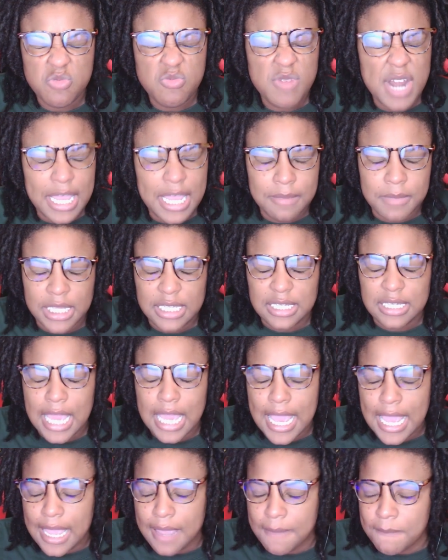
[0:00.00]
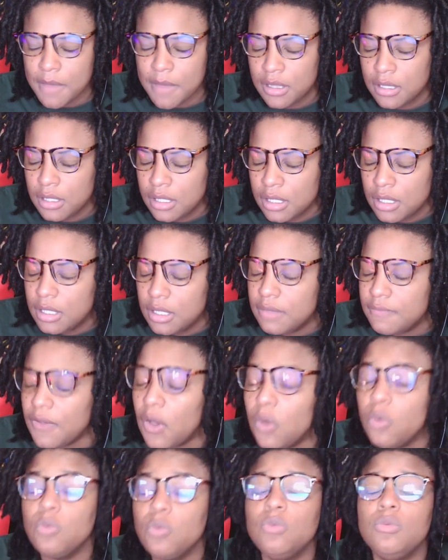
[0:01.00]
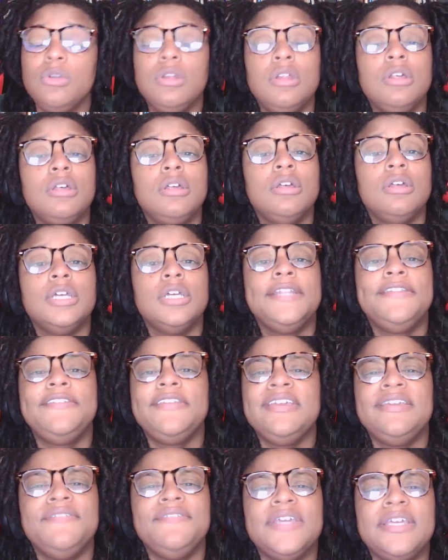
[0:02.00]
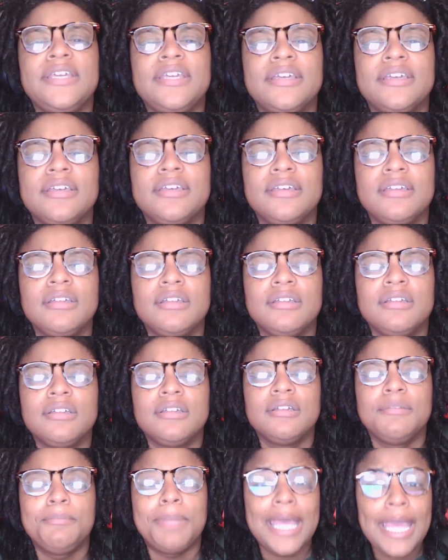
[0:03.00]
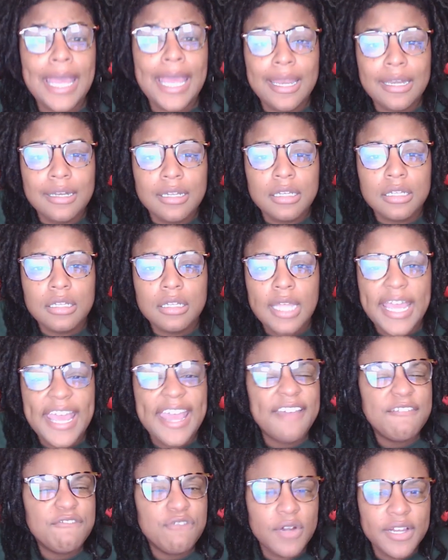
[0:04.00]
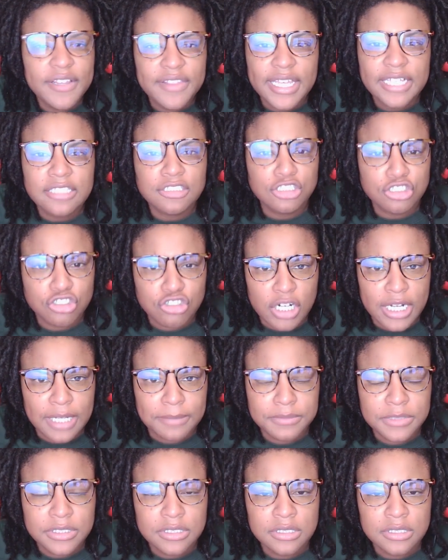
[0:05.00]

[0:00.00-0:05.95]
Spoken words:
name it. Game, phone, TV, bed, everything stripped.